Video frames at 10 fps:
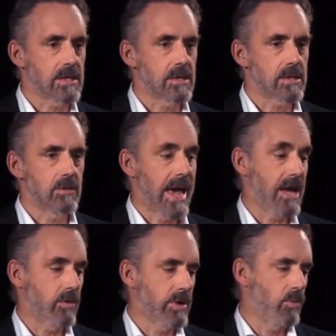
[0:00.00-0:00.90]
And so
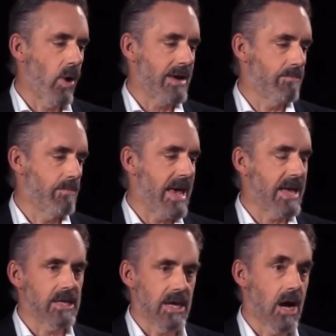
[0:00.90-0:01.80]
angry white
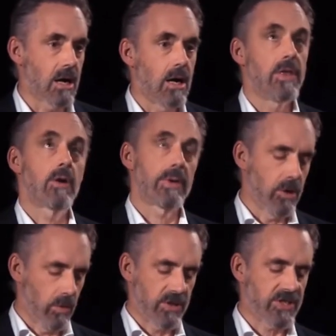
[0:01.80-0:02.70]
men, young, there we
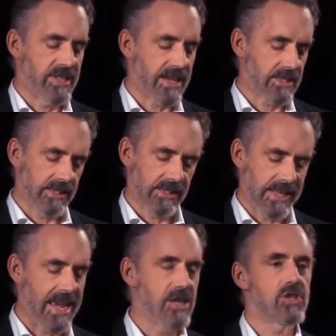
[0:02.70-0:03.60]
go, sexist,
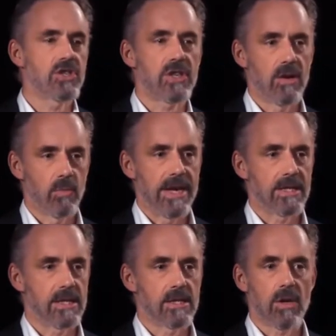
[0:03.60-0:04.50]
ageist, and
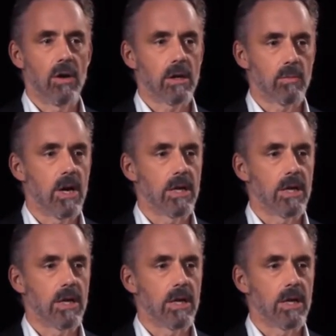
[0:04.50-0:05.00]
racist all at